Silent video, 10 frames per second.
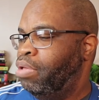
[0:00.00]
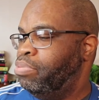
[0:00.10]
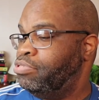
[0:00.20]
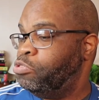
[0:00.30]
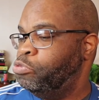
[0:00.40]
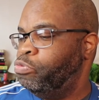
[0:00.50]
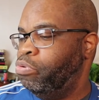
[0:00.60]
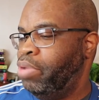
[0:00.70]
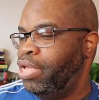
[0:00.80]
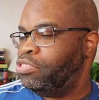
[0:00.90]
But the truth
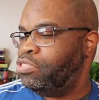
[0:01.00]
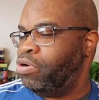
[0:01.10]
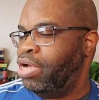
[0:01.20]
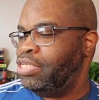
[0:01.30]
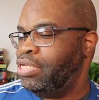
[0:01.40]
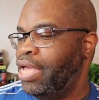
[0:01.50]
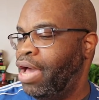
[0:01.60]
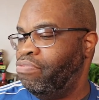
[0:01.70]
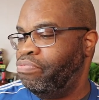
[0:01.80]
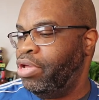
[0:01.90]
remains tauntingly
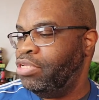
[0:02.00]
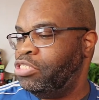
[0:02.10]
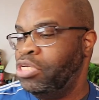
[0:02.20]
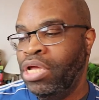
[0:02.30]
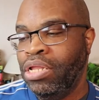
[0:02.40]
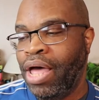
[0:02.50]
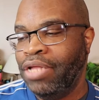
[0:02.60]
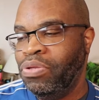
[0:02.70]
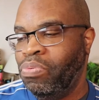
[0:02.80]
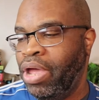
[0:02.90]
out of reach,
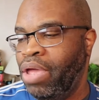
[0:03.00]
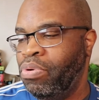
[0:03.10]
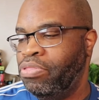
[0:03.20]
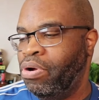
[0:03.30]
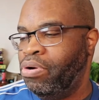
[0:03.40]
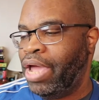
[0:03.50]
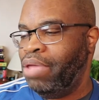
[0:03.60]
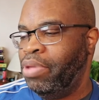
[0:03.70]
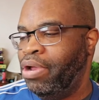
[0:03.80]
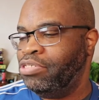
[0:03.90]
locked away with her
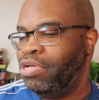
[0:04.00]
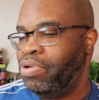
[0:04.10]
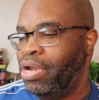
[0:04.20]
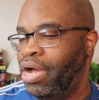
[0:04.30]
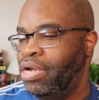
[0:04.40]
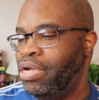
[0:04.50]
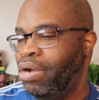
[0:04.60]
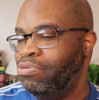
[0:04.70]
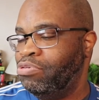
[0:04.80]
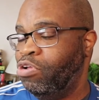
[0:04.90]
nightmares of an
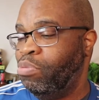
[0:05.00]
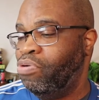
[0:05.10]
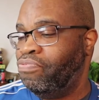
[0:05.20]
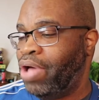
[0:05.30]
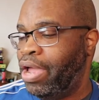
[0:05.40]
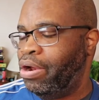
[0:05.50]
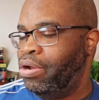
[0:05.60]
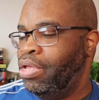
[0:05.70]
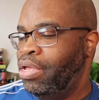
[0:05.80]
uncontrollable fire.